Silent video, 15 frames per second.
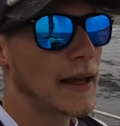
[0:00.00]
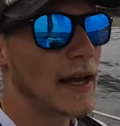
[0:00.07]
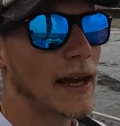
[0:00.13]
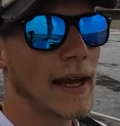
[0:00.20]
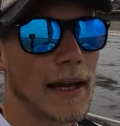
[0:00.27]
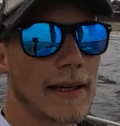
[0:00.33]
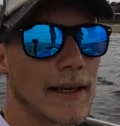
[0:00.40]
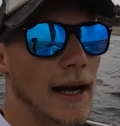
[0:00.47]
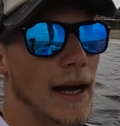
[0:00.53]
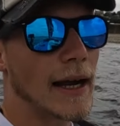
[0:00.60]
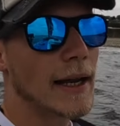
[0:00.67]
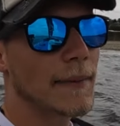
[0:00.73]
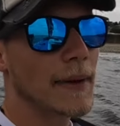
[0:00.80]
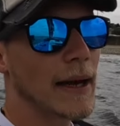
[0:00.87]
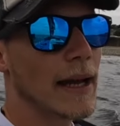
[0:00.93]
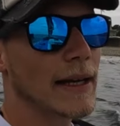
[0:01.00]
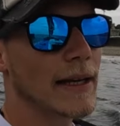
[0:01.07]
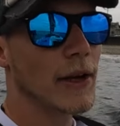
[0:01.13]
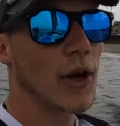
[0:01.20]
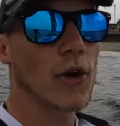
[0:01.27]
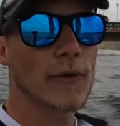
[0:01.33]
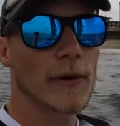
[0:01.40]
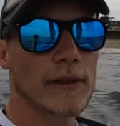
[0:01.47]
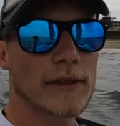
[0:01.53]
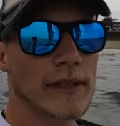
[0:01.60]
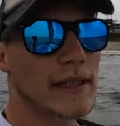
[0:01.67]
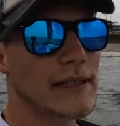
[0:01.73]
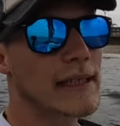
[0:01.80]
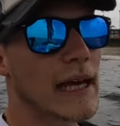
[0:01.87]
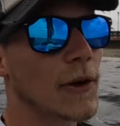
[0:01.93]
And I am heading over to
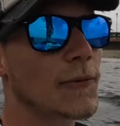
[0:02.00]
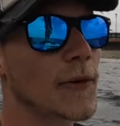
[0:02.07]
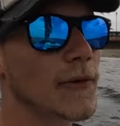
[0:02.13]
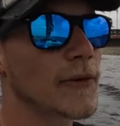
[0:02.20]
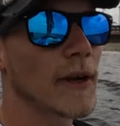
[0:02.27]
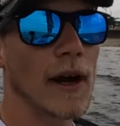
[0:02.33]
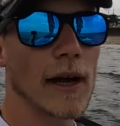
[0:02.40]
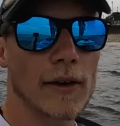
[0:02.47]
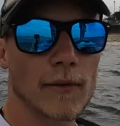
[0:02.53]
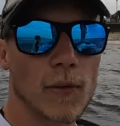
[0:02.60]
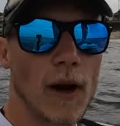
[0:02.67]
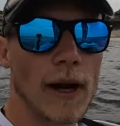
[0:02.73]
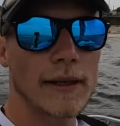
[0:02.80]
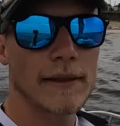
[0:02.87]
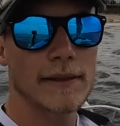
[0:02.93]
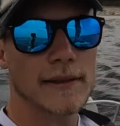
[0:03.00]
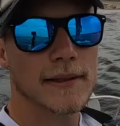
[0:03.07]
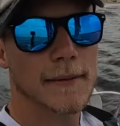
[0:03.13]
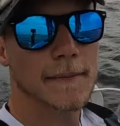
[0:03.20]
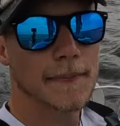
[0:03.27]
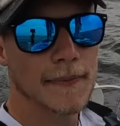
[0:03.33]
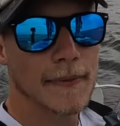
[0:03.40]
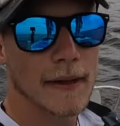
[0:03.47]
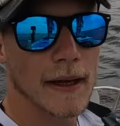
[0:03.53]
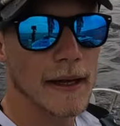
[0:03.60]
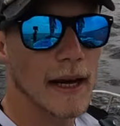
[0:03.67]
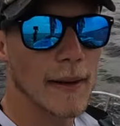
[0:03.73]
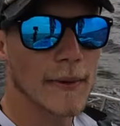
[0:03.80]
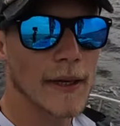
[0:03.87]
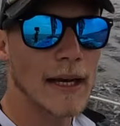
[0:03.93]
the south of the Isle of Wight.
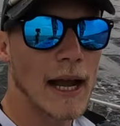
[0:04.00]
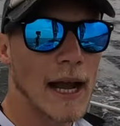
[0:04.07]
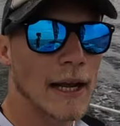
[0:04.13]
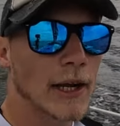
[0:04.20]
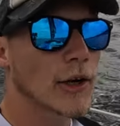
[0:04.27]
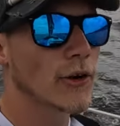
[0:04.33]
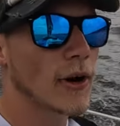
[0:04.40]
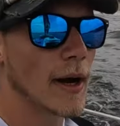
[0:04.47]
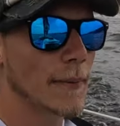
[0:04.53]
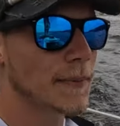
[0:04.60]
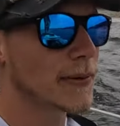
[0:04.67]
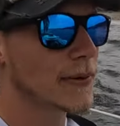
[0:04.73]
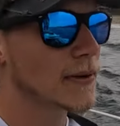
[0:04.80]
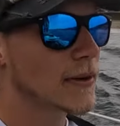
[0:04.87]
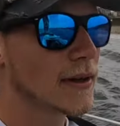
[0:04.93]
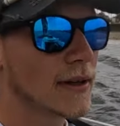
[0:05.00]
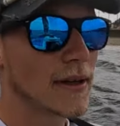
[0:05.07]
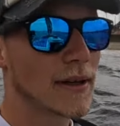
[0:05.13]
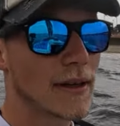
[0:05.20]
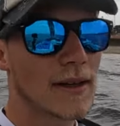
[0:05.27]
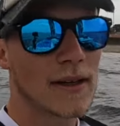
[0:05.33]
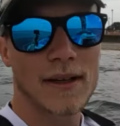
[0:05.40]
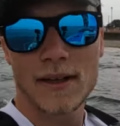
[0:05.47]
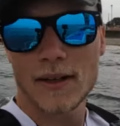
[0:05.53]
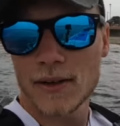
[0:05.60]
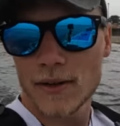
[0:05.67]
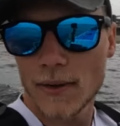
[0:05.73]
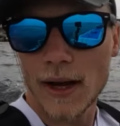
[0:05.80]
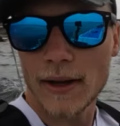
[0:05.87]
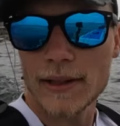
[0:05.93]
And then I'm going to anchor up.
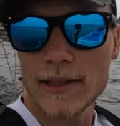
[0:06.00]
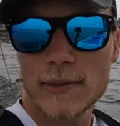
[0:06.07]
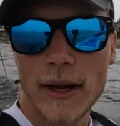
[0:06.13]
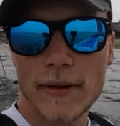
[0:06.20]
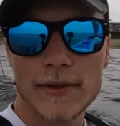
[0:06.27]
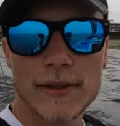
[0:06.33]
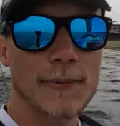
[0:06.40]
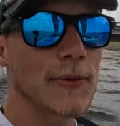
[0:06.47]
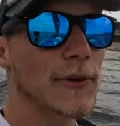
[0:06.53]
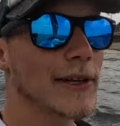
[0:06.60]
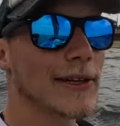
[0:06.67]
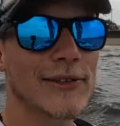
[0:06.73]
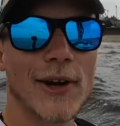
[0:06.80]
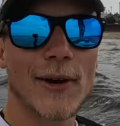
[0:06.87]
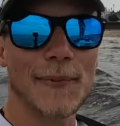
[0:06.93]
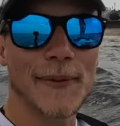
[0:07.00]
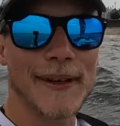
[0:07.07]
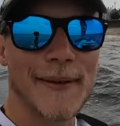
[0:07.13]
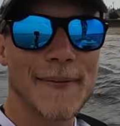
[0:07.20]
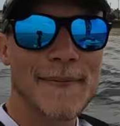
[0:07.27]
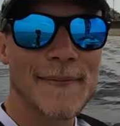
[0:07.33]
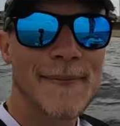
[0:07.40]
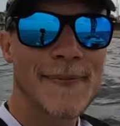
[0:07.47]
Wow, these waves are pretty choppy.